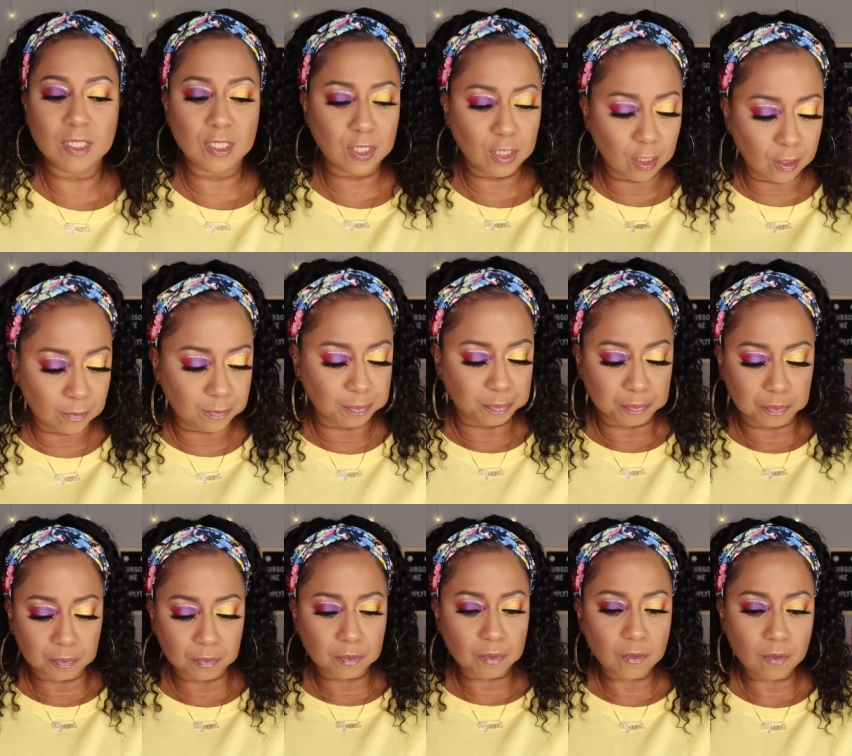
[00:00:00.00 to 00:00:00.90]
So
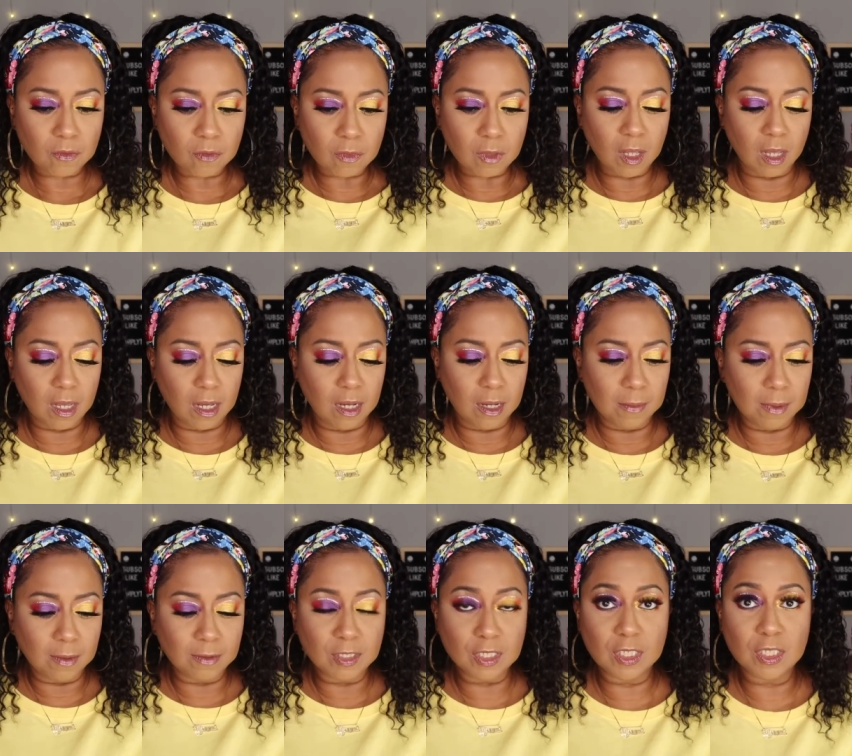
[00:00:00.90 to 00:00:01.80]

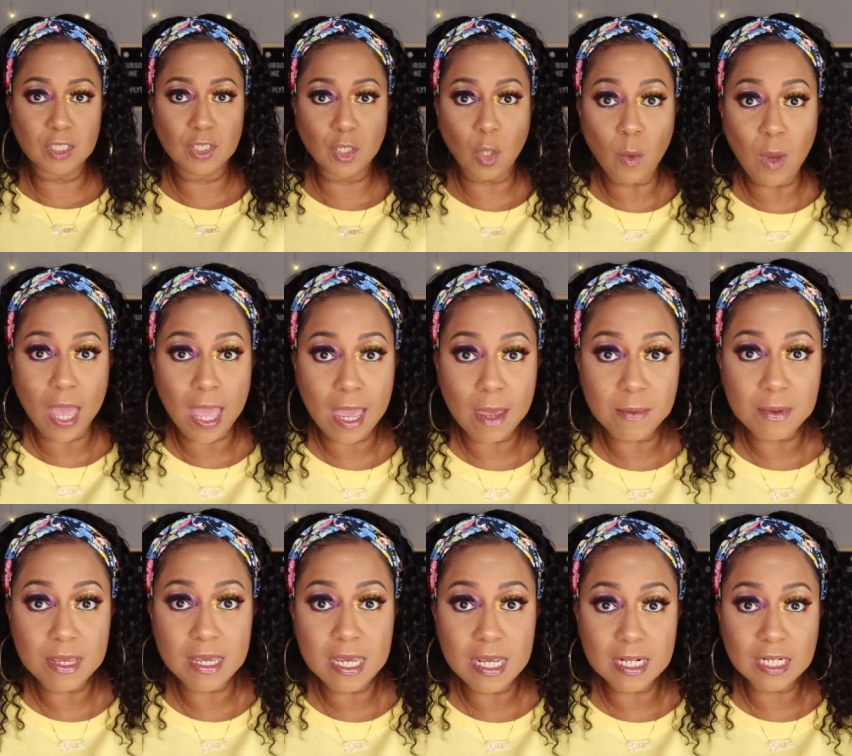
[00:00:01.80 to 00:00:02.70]
um, I was just so
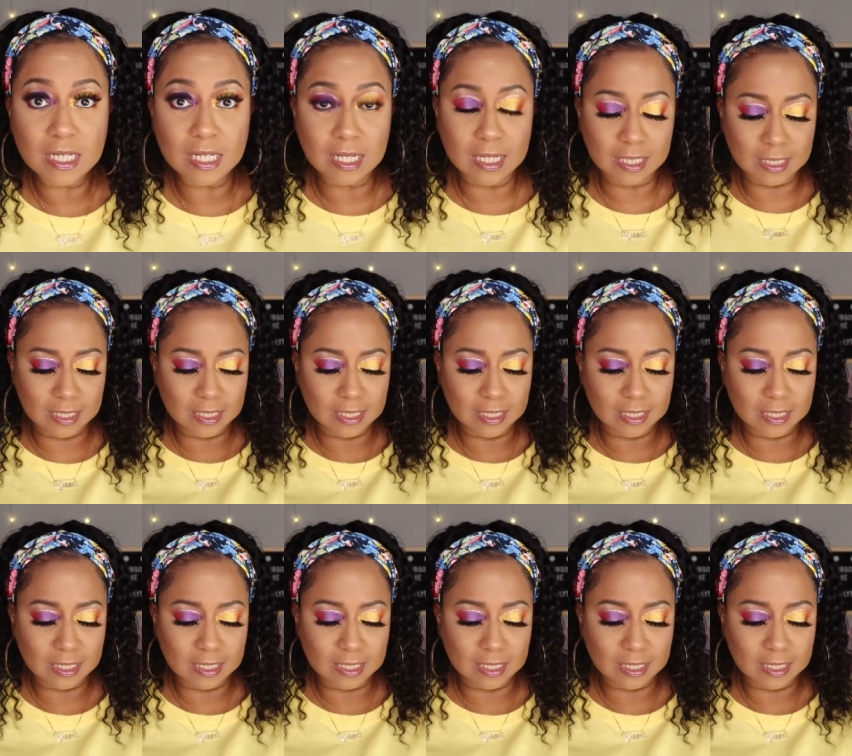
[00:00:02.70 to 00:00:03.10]
happy to